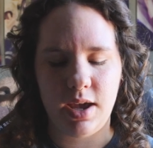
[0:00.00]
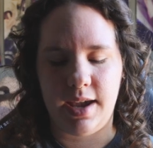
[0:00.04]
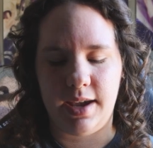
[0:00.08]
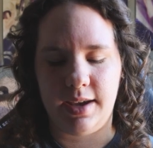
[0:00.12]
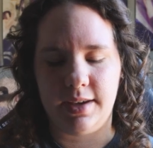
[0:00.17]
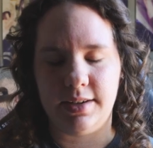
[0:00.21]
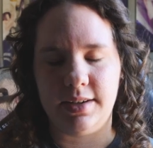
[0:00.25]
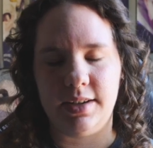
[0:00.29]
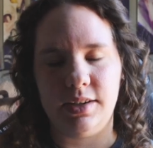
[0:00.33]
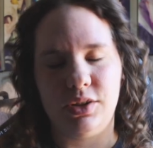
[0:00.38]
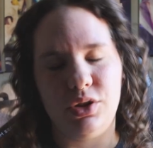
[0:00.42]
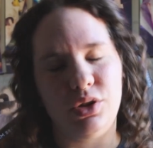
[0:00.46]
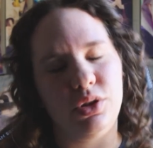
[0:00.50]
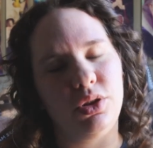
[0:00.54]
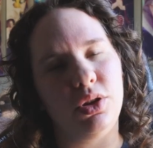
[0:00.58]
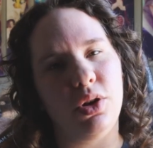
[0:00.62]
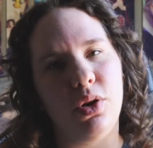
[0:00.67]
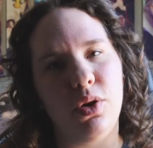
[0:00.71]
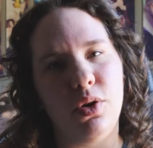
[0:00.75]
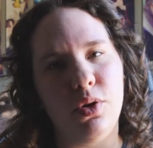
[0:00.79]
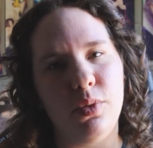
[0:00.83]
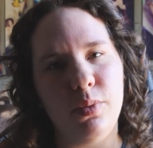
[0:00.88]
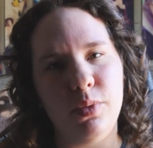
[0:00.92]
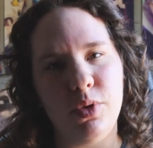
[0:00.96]
and it took the
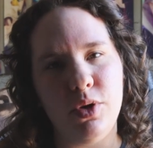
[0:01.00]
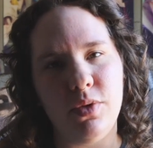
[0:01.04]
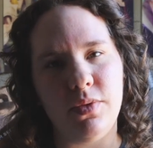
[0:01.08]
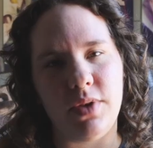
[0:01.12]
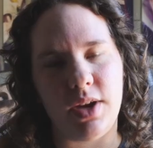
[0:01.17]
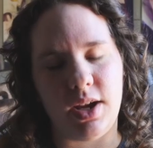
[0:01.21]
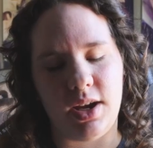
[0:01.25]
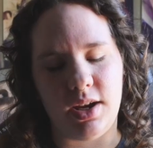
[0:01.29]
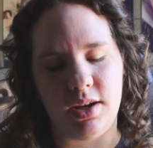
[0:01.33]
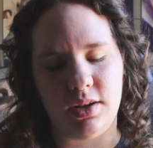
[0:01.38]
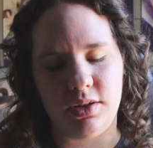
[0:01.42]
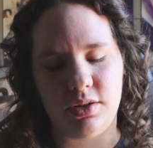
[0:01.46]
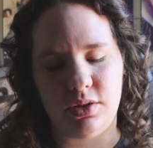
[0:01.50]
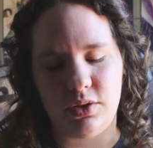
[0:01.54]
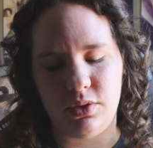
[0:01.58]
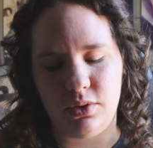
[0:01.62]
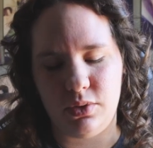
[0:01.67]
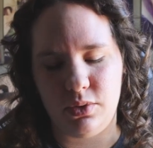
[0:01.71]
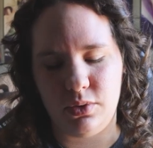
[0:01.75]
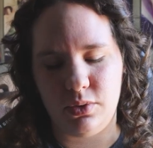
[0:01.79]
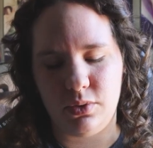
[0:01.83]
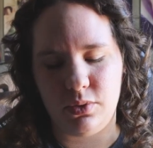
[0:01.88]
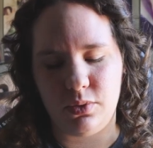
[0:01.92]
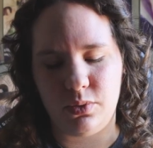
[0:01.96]
whole movie
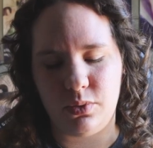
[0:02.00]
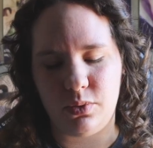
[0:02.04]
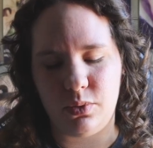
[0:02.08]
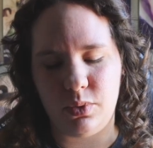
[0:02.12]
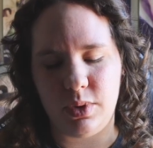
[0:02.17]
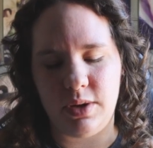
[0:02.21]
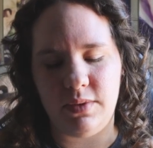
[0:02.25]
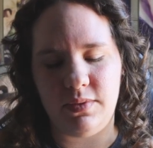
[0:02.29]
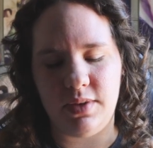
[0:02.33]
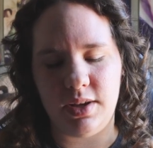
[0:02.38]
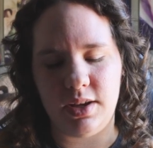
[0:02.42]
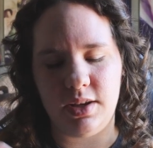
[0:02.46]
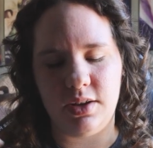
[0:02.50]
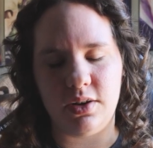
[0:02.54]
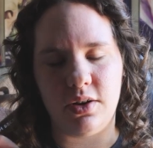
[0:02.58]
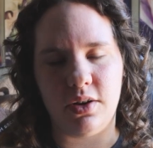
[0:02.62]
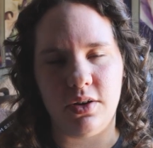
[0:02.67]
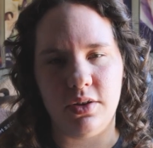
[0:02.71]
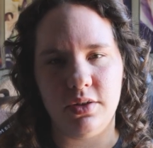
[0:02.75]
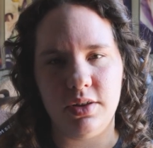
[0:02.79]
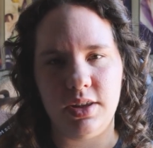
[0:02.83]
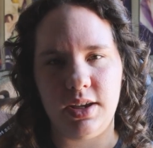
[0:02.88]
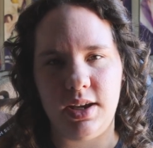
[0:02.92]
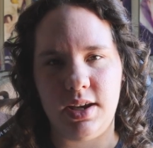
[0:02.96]
to weave in
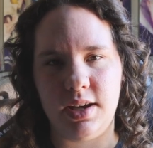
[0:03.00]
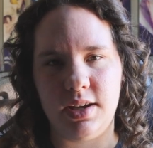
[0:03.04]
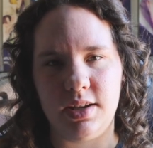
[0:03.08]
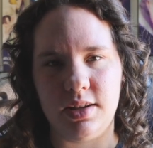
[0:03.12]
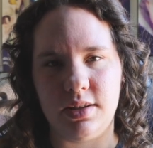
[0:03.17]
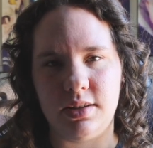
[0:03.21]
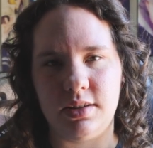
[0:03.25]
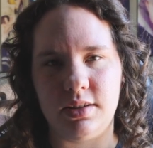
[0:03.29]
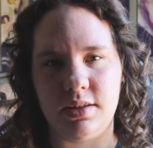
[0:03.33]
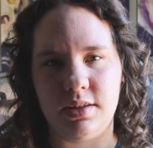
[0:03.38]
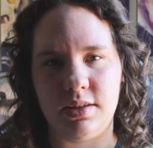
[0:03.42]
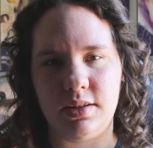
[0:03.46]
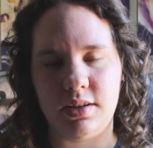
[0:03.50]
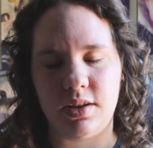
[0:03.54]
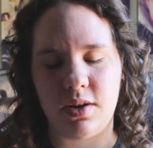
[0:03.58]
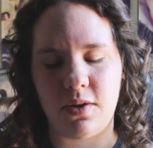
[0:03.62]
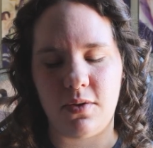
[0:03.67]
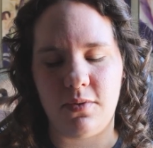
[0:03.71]
all the ends